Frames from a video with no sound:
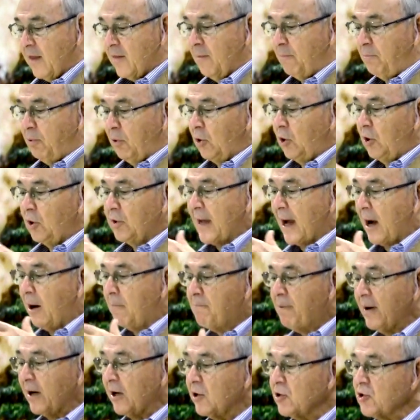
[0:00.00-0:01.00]
The bull now
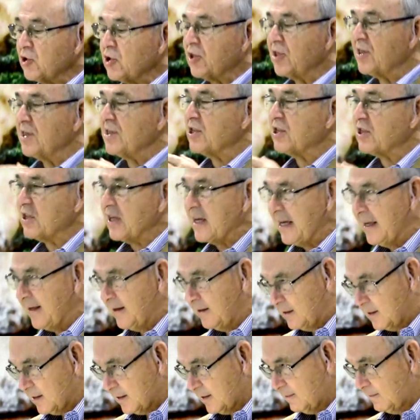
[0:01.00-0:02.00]
bears the
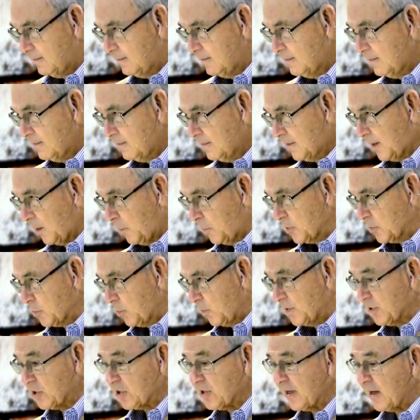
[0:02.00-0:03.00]
sin that was
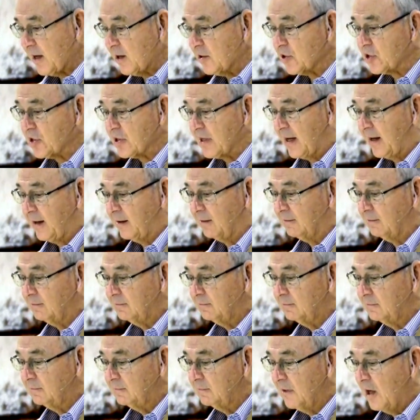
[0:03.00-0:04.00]
once their sin.
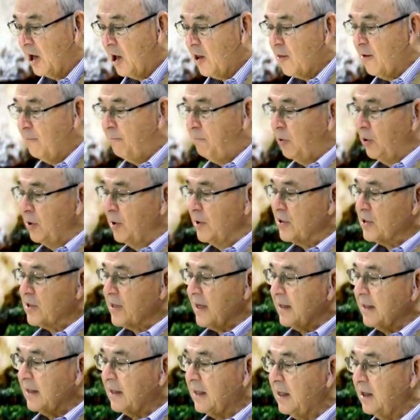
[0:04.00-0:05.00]
The bull is
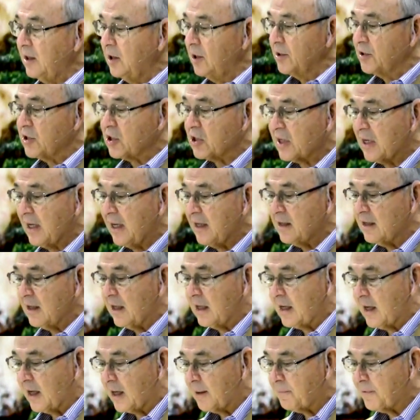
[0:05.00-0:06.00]
then killed, skinned,
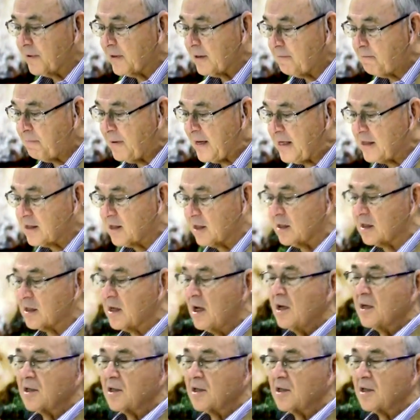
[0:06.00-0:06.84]
and cut up into pieces.